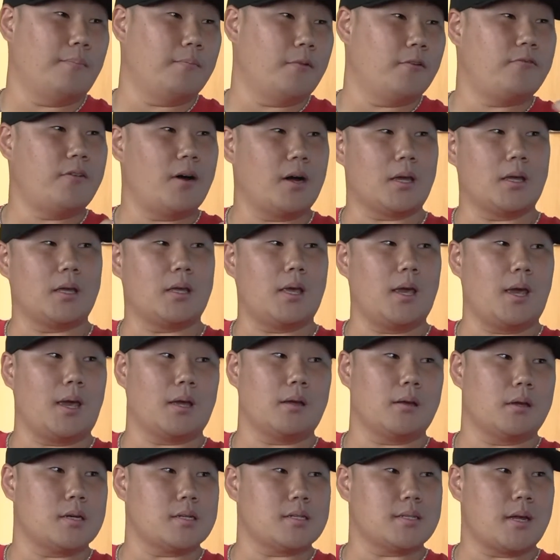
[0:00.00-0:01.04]
I'm the fucking
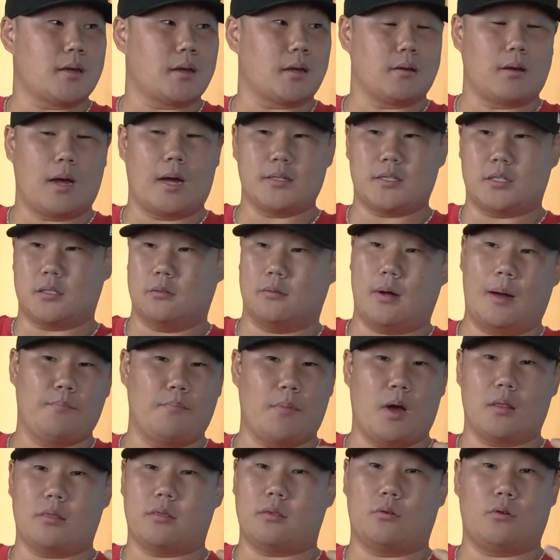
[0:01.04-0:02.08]
king, because I'll
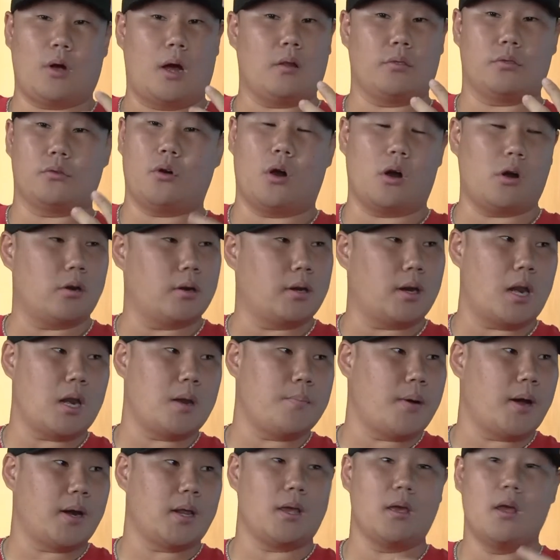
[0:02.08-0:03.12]
throw harder than
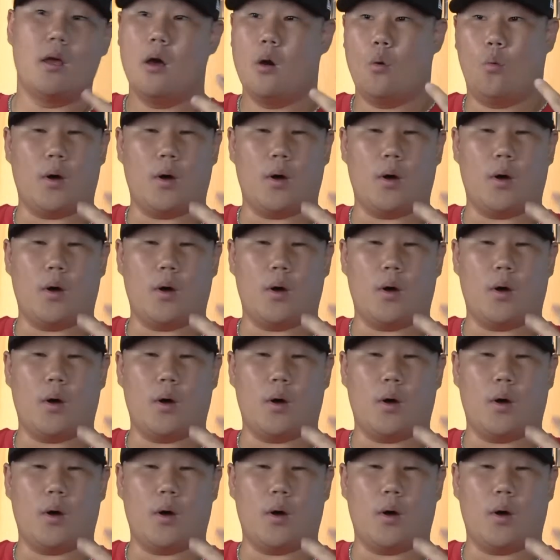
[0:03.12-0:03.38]
anybody.